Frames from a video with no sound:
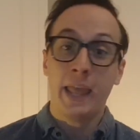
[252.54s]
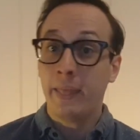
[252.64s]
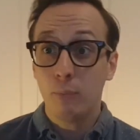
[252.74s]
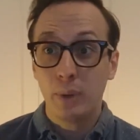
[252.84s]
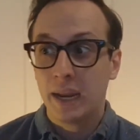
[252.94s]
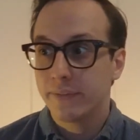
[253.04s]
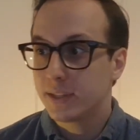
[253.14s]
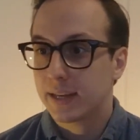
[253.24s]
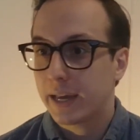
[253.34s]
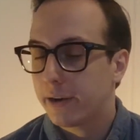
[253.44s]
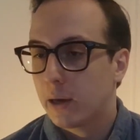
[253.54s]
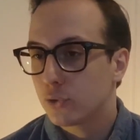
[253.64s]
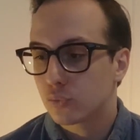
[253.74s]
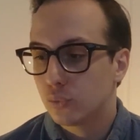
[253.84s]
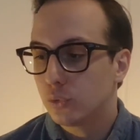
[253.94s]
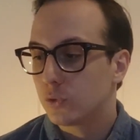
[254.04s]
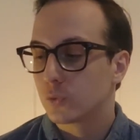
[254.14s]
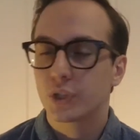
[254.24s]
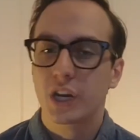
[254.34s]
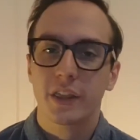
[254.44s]
And then we have The Cider House
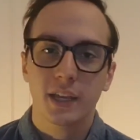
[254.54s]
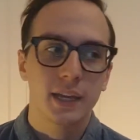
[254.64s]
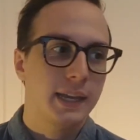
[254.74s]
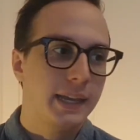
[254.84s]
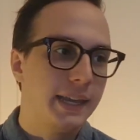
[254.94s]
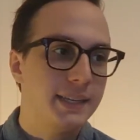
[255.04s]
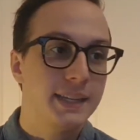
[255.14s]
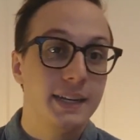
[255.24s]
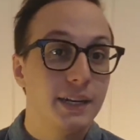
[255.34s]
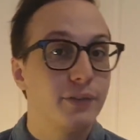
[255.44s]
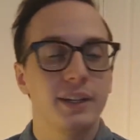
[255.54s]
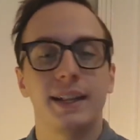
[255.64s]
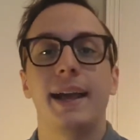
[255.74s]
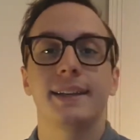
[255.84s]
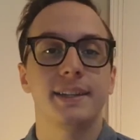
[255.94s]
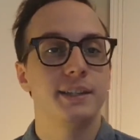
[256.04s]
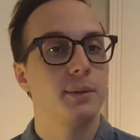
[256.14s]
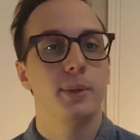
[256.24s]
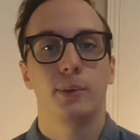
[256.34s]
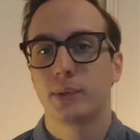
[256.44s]
Rules, which I think is in a different class than
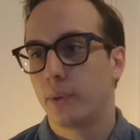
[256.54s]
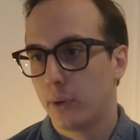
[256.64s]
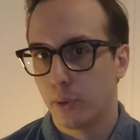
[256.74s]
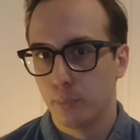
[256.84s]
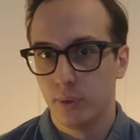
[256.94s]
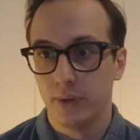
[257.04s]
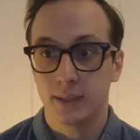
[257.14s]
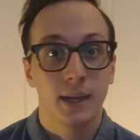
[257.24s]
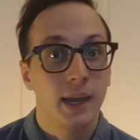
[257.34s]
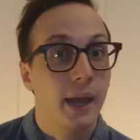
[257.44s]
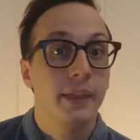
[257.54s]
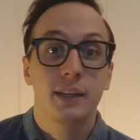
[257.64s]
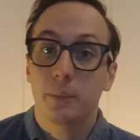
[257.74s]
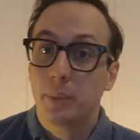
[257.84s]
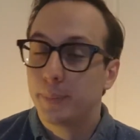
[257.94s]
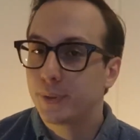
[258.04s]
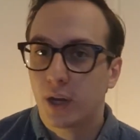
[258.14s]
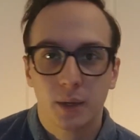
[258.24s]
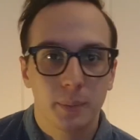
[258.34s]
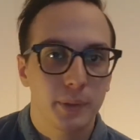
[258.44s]
some of those other movies. I think some people
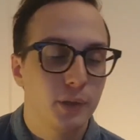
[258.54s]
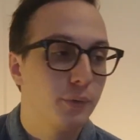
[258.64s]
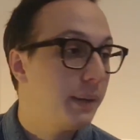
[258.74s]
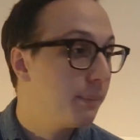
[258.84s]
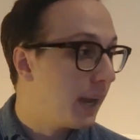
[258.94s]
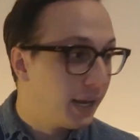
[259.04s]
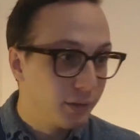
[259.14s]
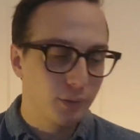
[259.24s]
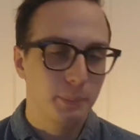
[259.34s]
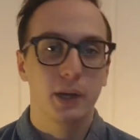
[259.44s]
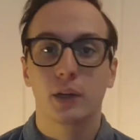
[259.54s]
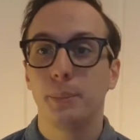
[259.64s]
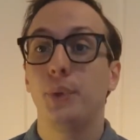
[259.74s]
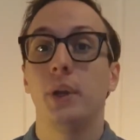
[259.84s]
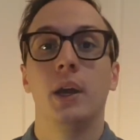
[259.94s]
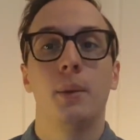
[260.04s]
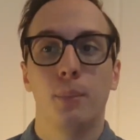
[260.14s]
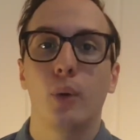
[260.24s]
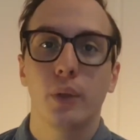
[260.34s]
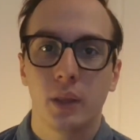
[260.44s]
talk about The Green Mile or American Beauty
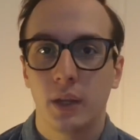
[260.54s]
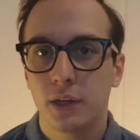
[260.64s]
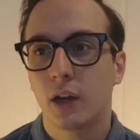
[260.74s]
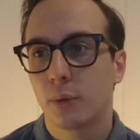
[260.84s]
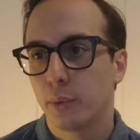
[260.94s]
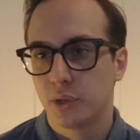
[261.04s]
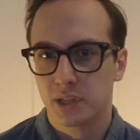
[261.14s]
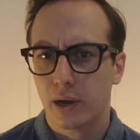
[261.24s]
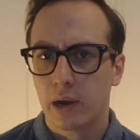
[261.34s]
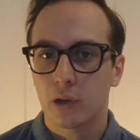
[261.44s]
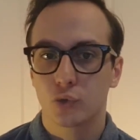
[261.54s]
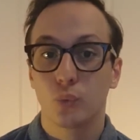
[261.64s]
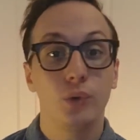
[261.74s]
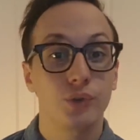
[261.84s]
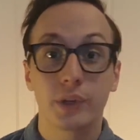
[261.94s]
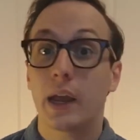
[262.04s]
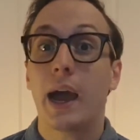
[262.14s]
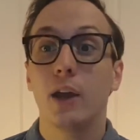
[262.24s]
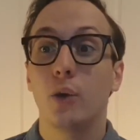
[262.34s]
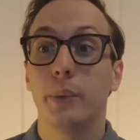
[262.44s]
more than they talk about The Cider House Rules, and
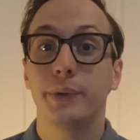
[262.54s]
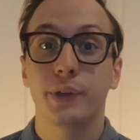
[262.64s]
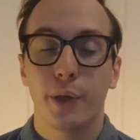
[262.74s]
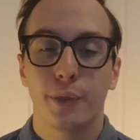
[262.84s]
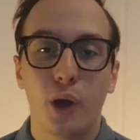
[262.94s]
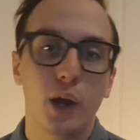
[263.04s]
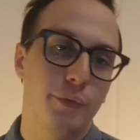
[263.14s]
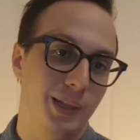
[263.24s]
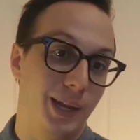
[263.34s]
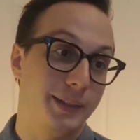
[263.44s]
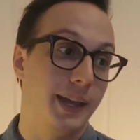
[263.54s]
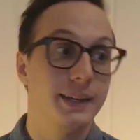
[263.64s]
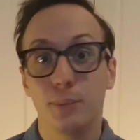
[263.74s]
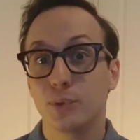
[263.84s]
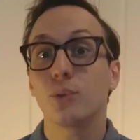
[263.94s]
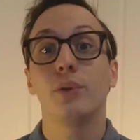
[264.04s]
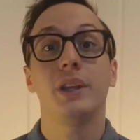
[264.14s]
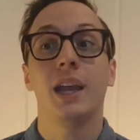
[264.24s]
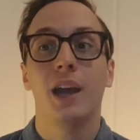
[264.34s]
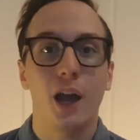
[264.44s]
I always thought of it like that. It was sort of
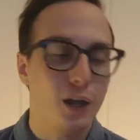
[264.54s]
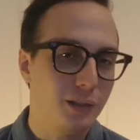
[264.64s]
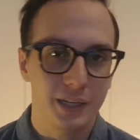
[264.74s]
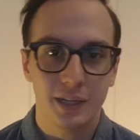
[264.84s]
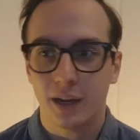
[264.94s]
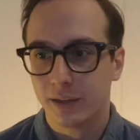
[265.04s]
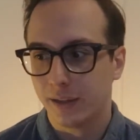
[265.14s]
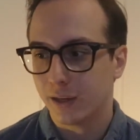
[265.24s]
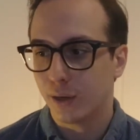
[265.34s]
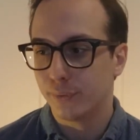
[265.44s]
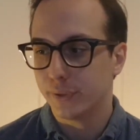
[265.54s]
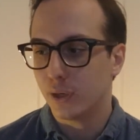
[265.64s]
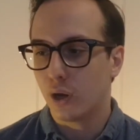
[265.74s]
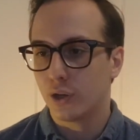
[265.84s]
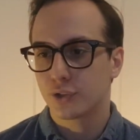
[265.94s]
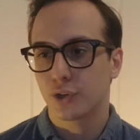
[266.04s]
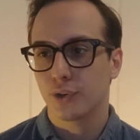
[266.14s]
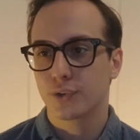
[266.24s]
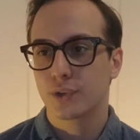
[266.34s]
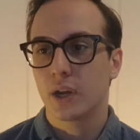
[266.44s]
the ugly duckling of the
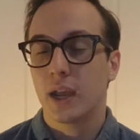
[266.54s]
Oscars.